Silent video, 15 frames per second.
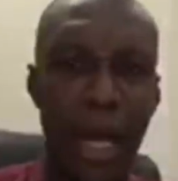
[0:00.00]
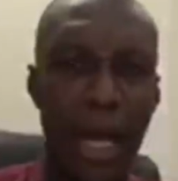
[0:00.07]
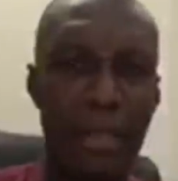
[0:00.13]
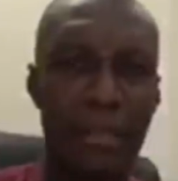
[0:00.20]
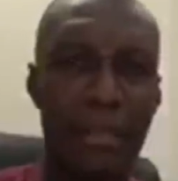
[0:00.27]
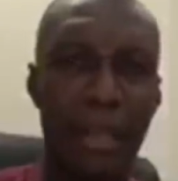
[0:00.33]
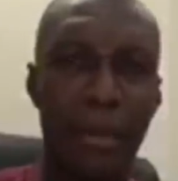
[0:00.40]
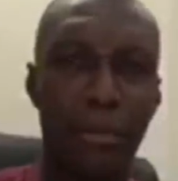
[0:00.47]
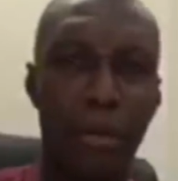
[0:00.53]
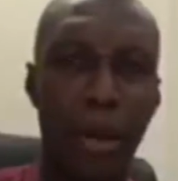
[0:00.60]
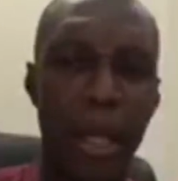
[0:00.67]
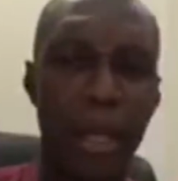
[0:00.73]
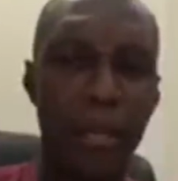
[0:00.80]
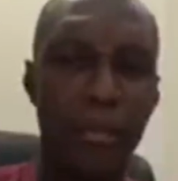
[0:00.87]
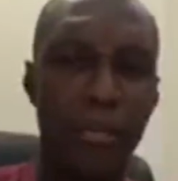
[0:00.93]
I
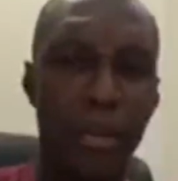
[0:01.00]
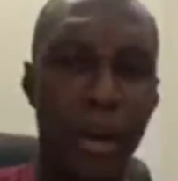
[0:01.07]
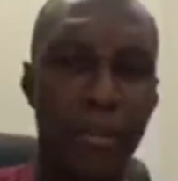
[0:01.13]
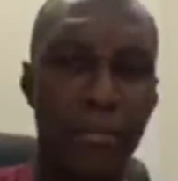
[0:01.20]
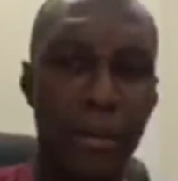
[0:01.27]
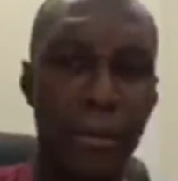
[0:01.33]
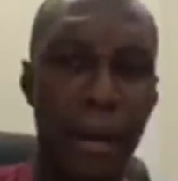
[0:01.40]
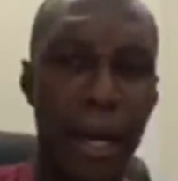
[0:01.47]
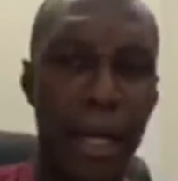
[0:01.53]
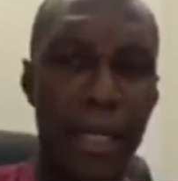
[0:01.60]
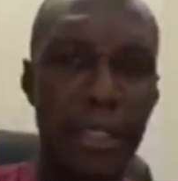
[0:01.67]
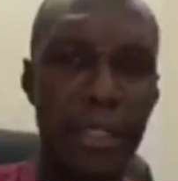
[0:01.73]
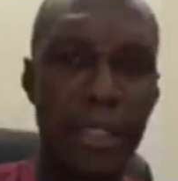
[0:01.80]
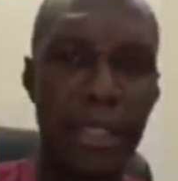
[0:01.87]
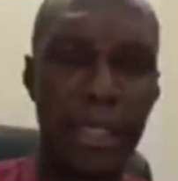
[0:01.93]
celebrate you for
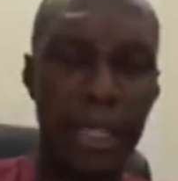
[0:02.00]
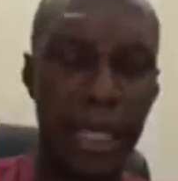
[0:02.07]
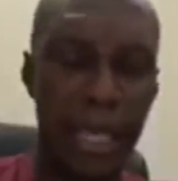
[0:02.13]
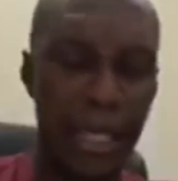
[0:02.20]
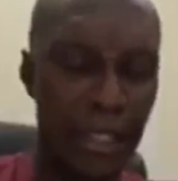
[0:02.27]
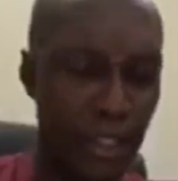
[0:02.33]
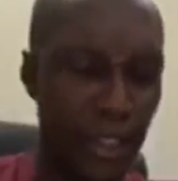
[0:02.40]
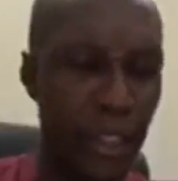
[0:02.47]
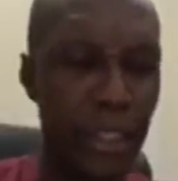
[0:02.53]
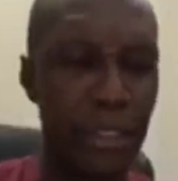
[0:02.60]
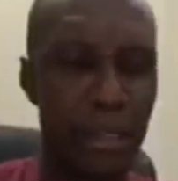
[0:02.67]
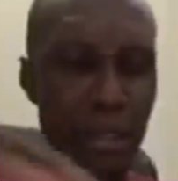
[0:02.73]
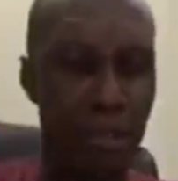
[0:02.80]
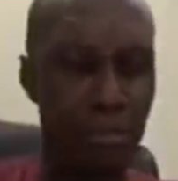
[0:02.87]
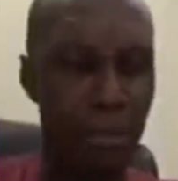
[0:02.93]
everybody. In
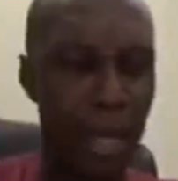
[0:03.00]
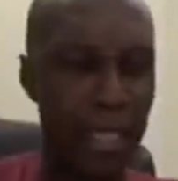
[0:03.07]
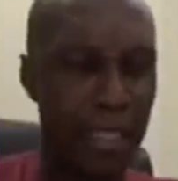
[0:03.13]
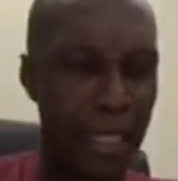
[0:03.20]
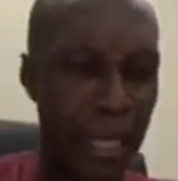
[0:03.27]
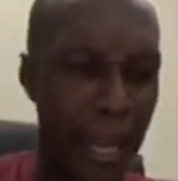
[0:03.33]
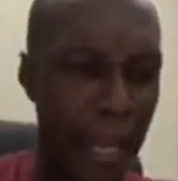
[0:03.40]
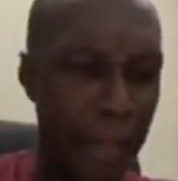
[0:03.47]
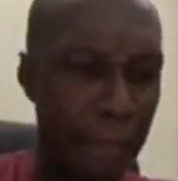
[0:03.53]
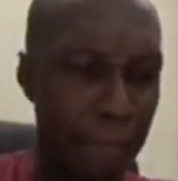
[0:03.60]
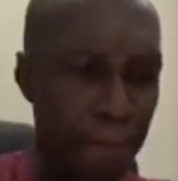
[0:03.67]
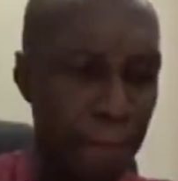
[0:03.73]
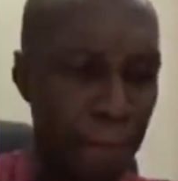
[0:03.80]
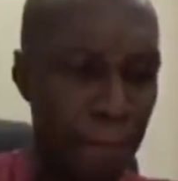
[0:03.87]
Jesus' mighty name.